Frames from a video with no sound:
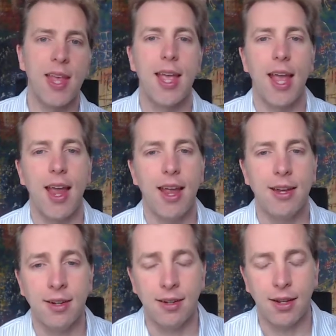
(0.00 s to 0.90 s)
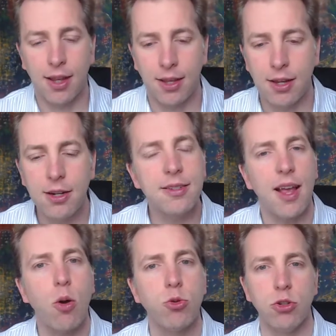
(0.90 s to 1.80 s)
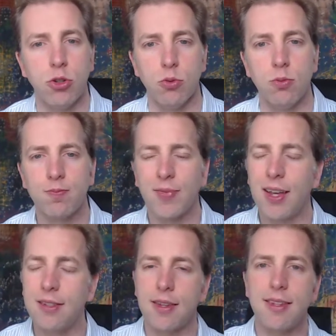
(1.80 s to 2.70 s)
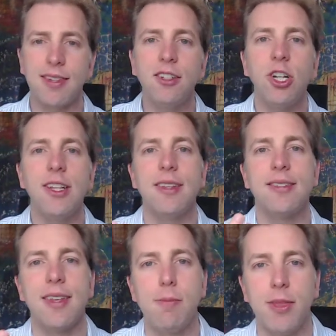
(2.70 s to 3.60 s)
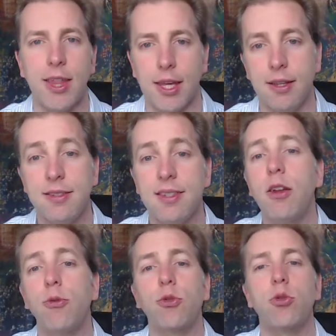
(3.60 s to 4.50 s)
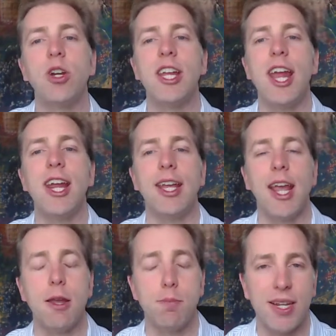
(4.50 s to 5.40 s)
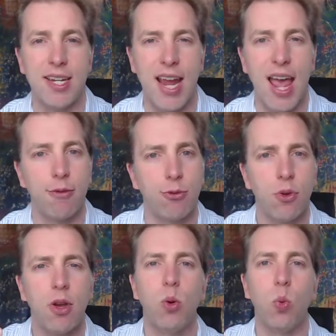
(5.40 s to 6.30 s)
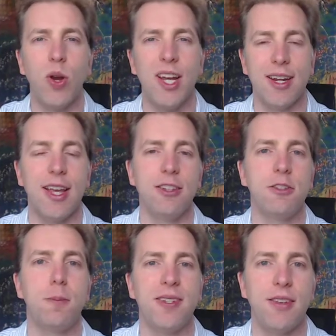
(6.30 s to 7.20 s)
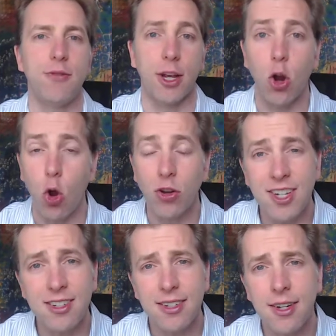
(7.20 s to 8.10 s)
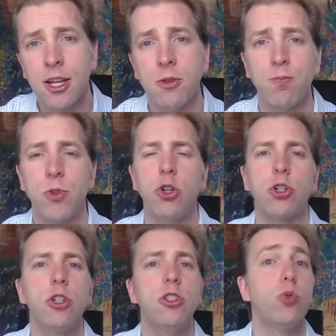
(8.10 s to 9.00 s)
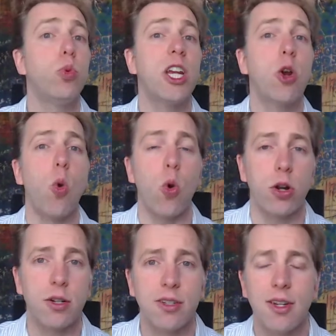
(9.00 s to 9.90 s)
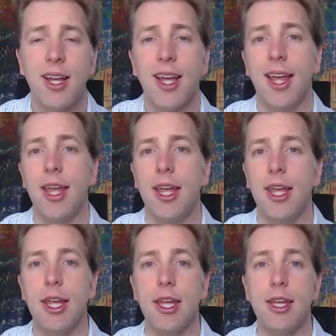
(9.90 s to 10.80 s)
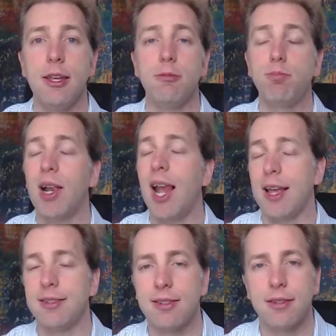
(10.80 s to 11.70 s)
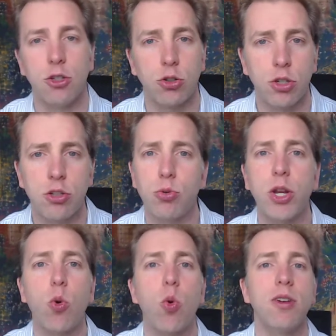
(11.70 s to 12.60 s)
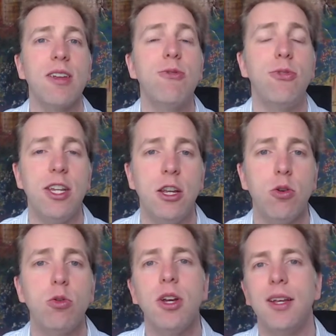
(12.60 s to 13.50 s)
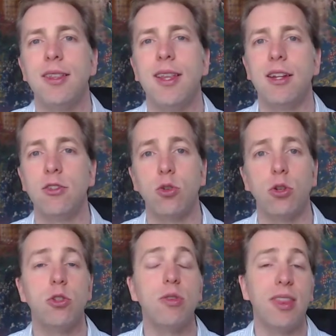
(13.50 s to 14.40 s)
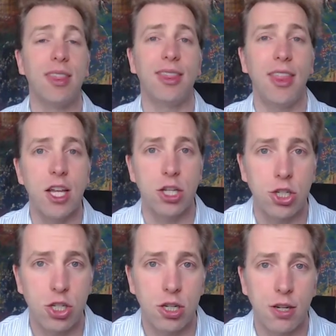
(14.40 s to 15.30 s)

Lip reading: And here's how we do. It's essentially the same thing. Instead of creating a PDF with a specific content, you're going to record a class. You're going to record a video that is going to teach